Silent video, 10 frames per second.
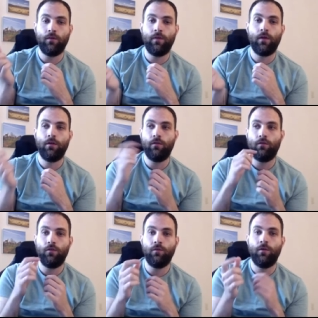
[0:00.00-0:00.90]
when they're
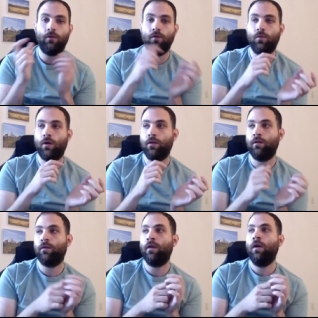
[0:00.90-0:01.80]
consumed in new
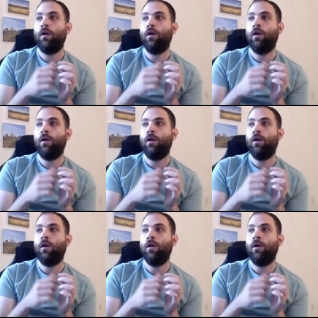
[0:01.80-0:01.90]
ones.